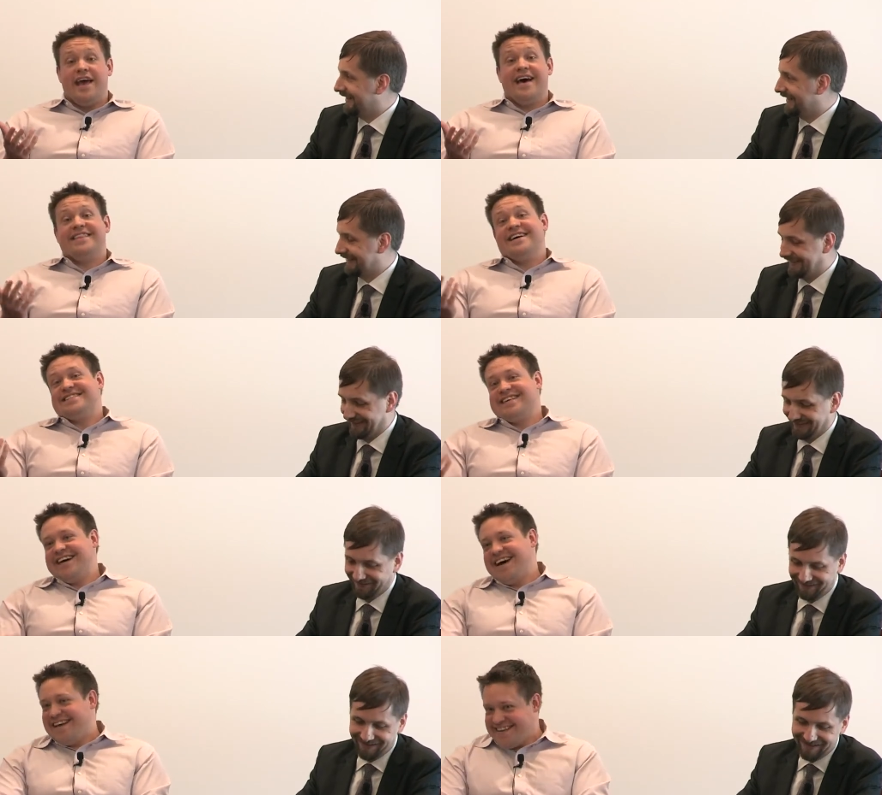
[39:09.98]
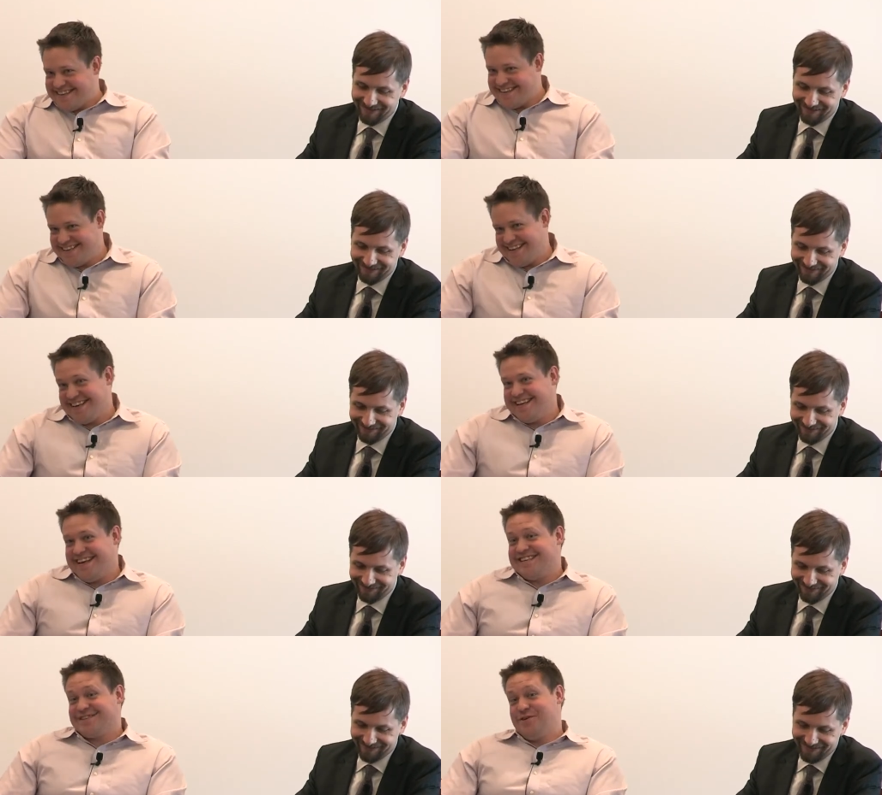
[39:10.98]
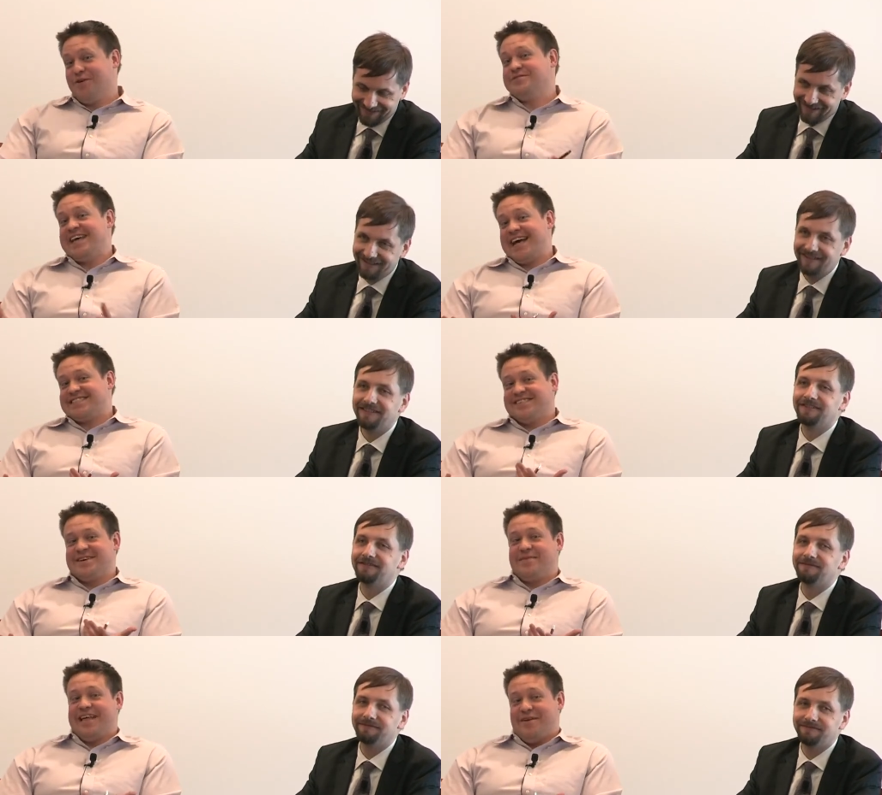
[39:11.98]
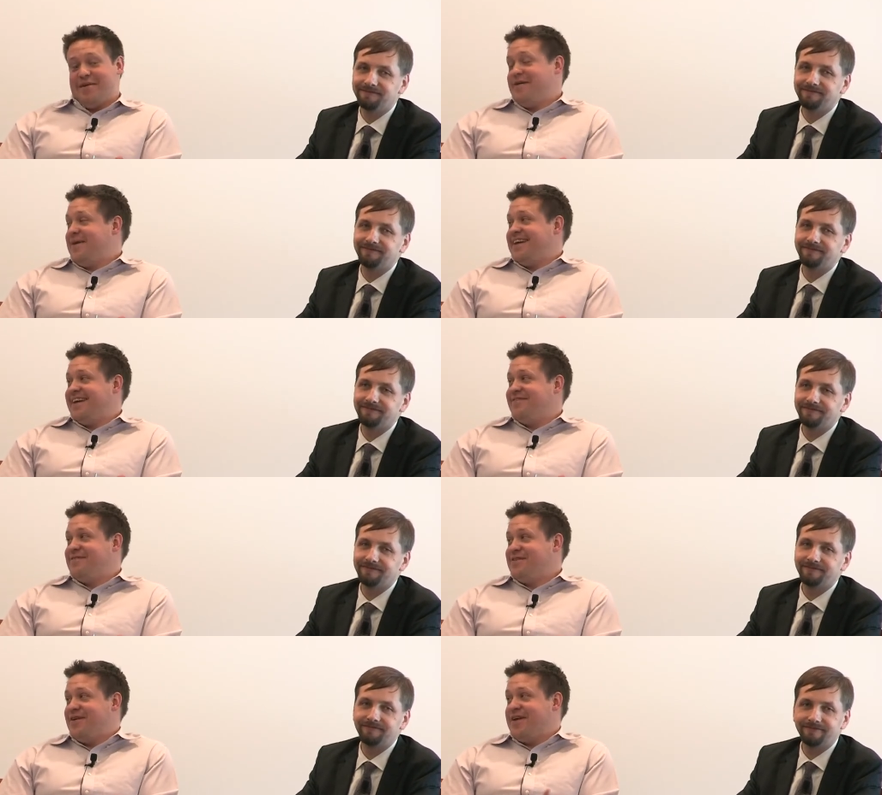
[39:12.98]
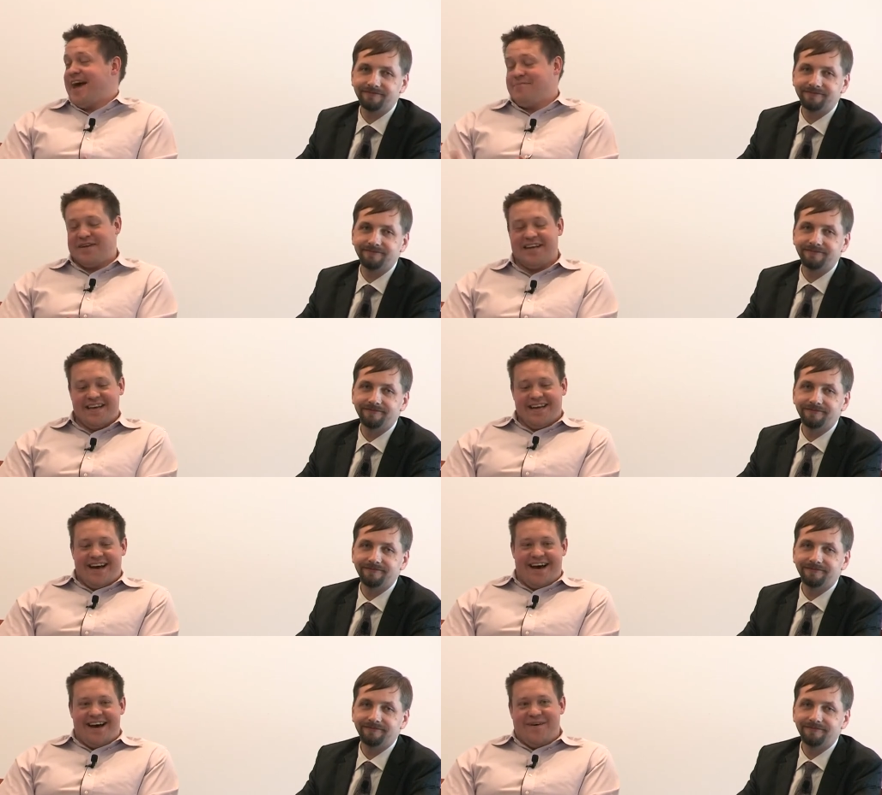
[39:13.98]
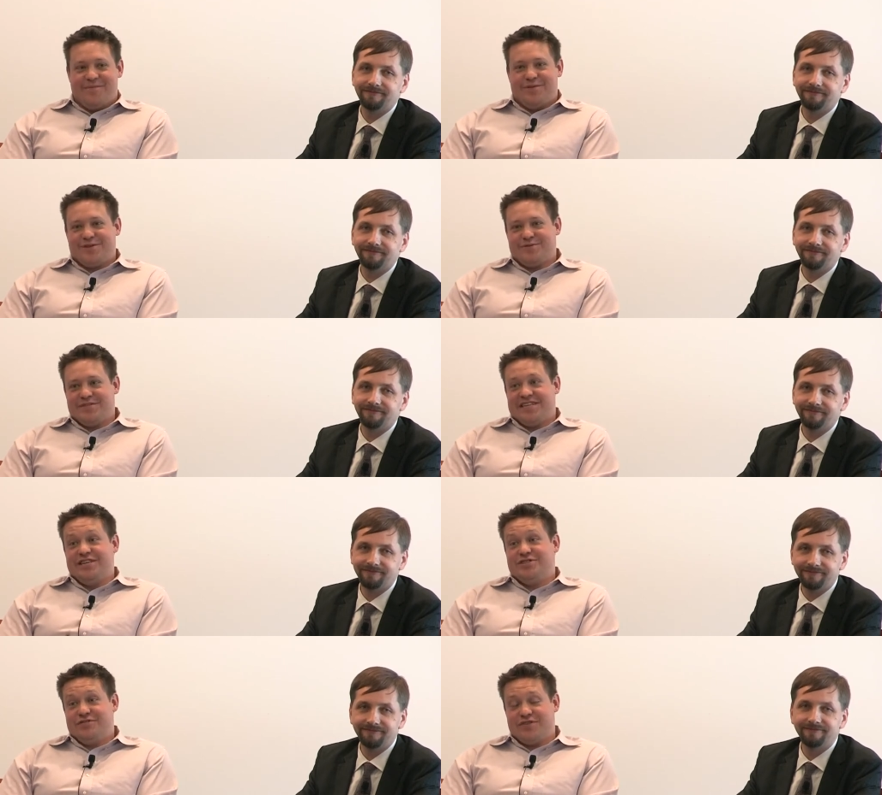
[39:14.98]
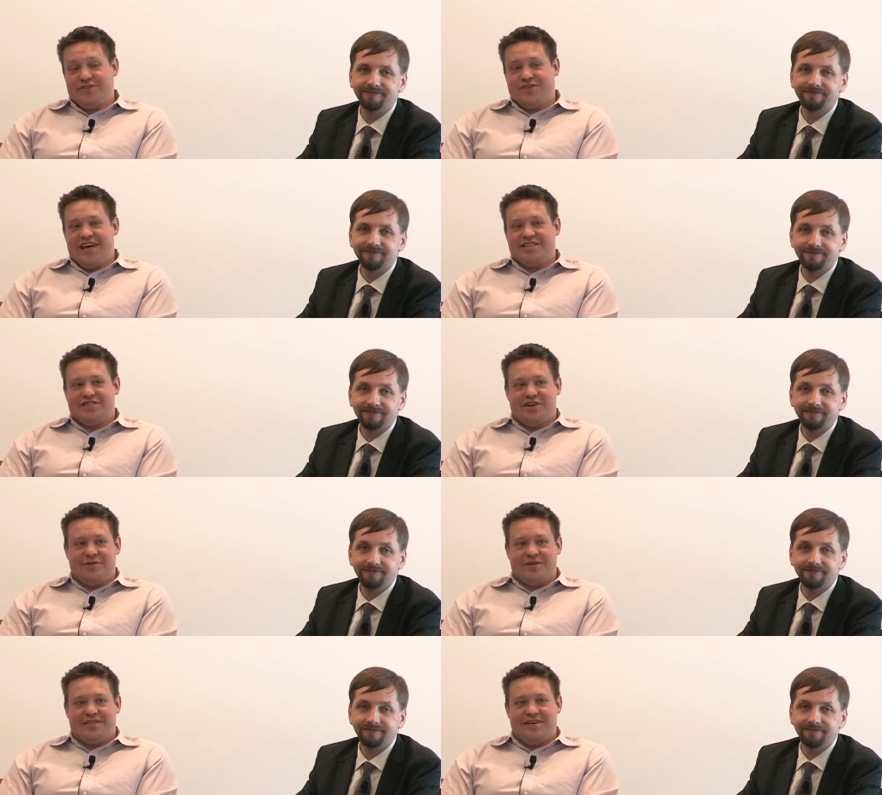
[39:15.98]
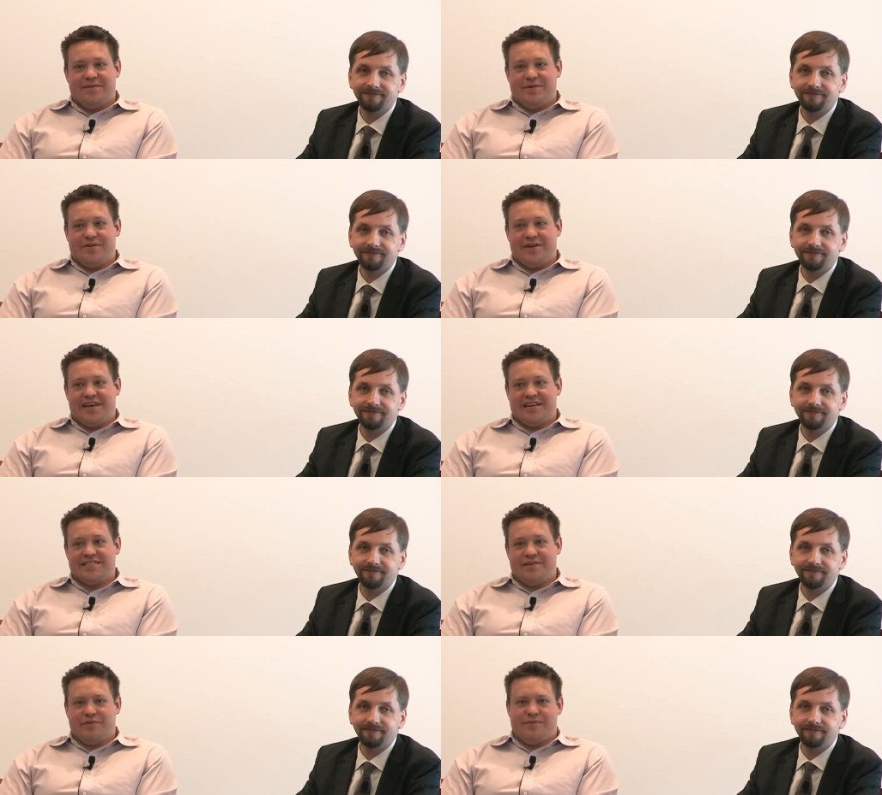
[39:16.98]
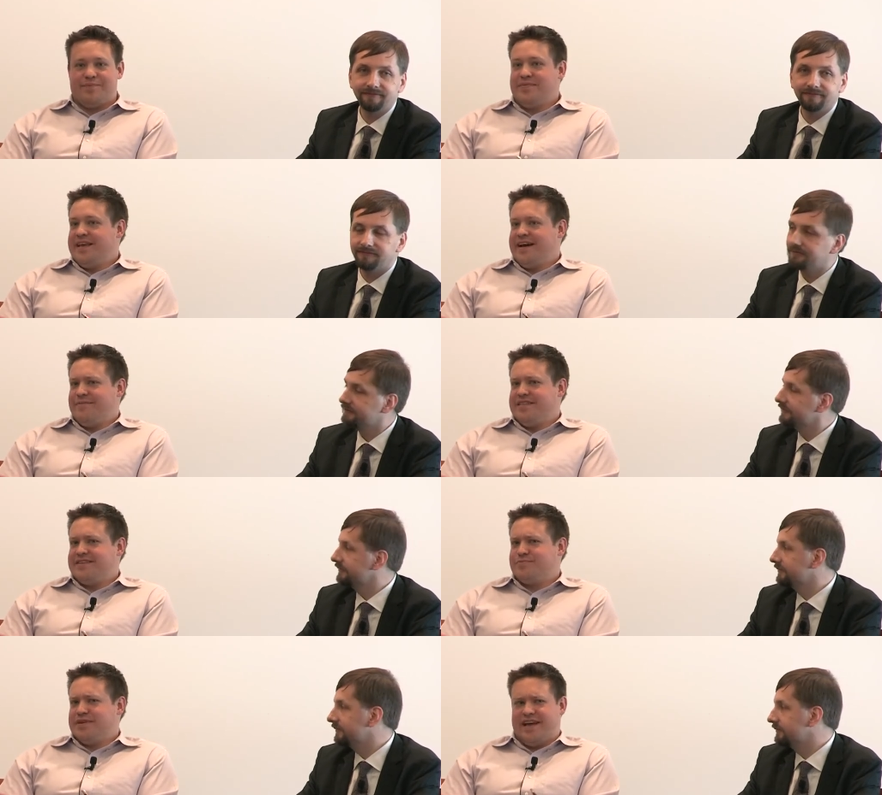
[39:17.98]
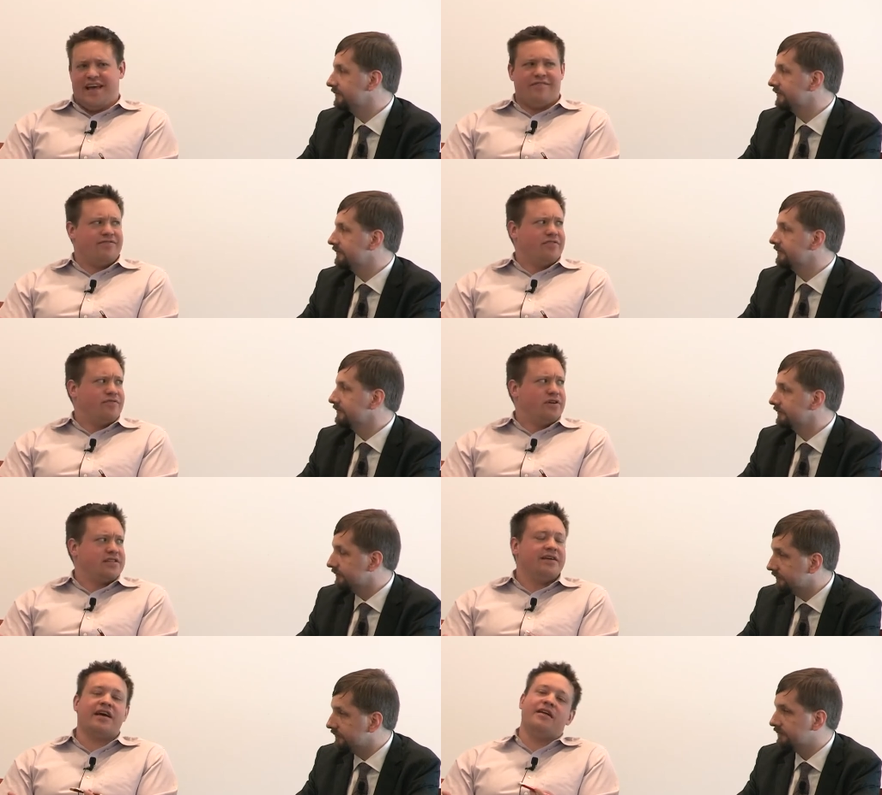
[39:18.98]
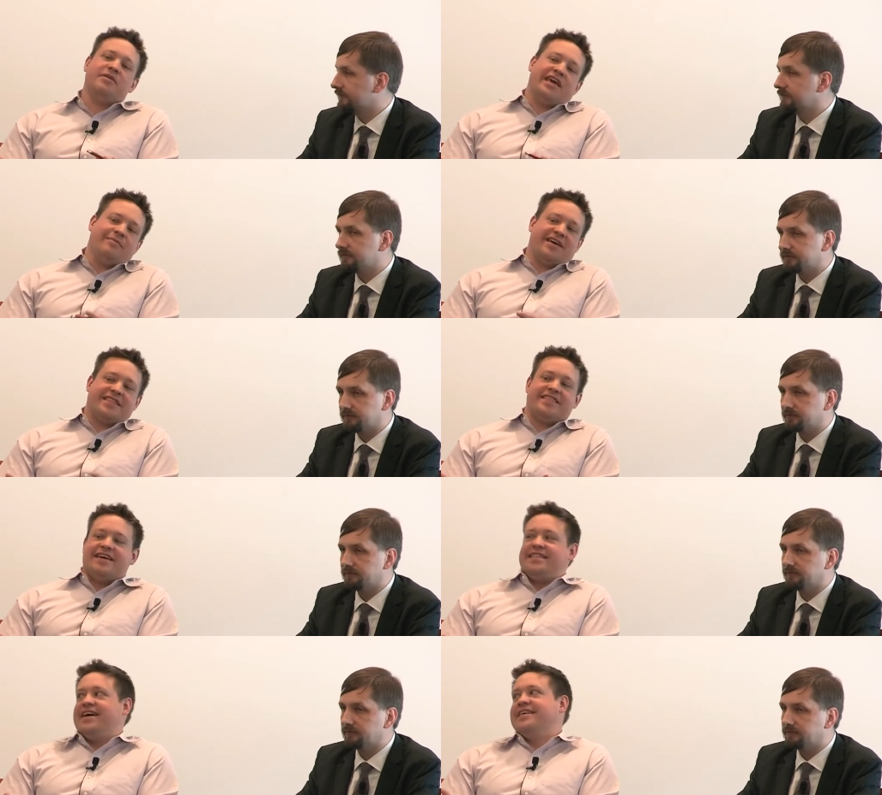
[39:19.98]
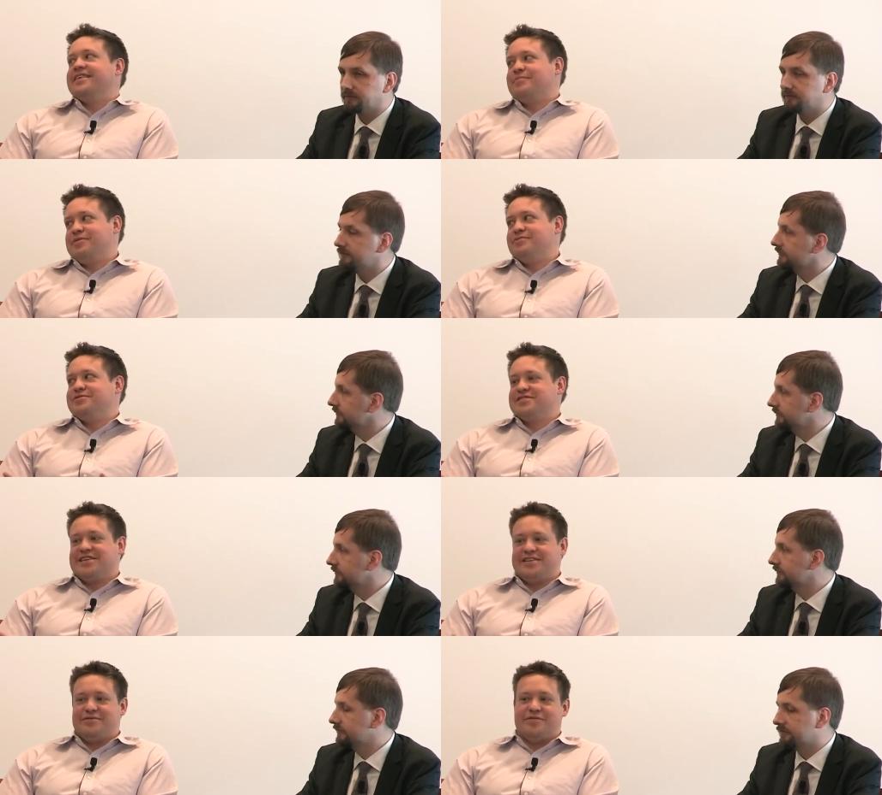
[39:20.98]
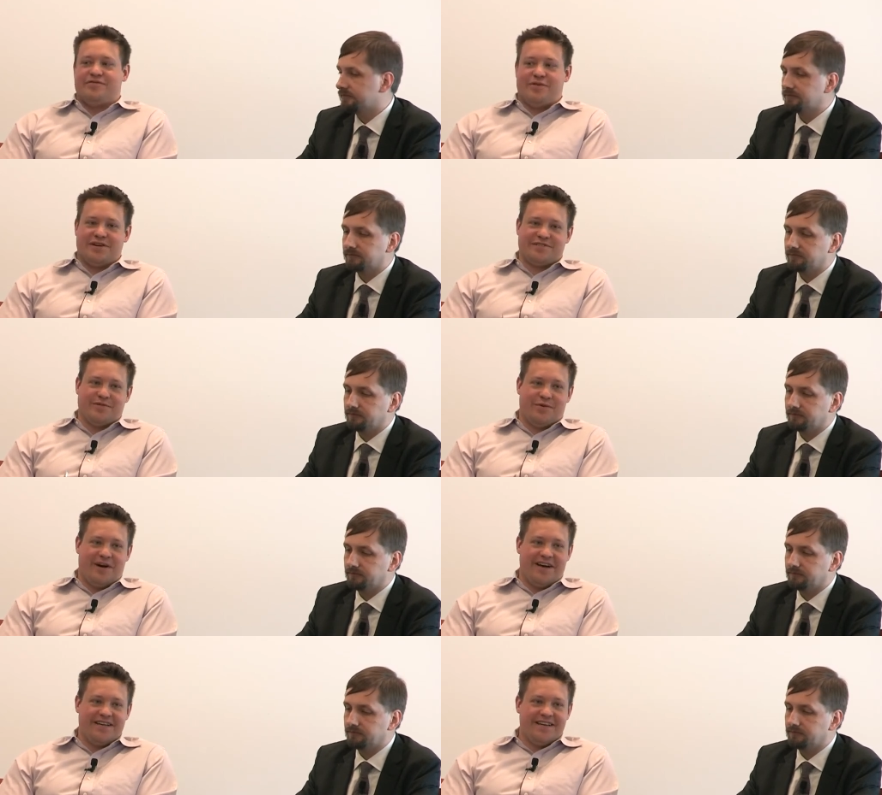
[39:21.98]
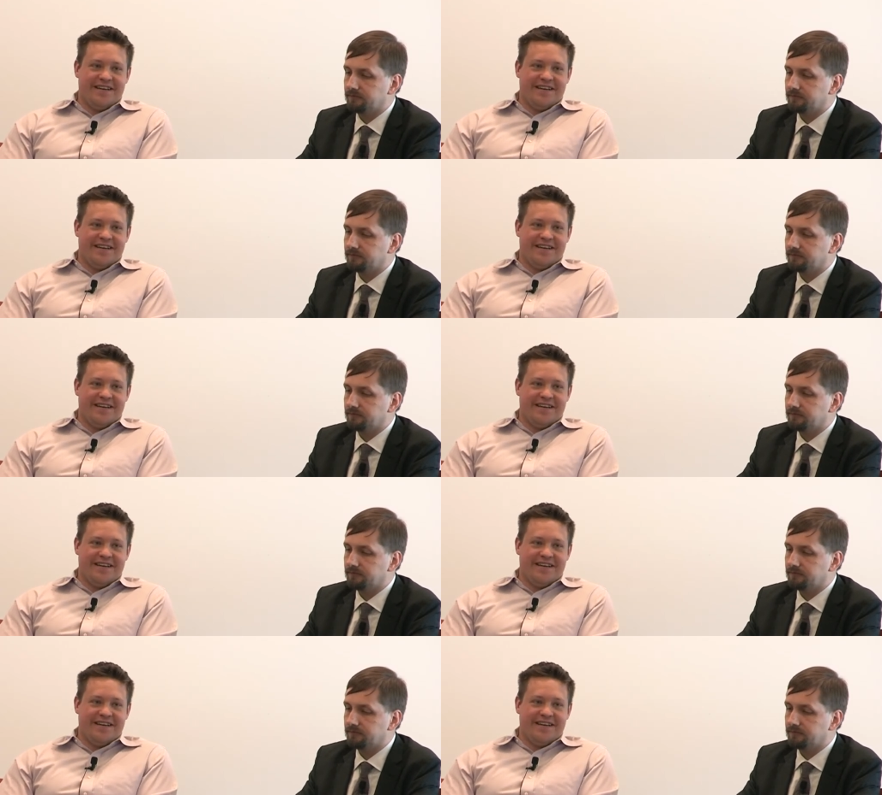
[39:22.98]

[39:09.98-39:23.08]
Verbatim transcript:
Speaker 1: yeah, that's the, I, yeah, so you owe tax on something that you may or may not have even known happened, um, which was an issue for last year with the Bitcoin Cash, Dash, thing. But yeah. yeah, I mean, there's been a handful of forks. They kind of became like a thing then, like people were just like doing forks for a while.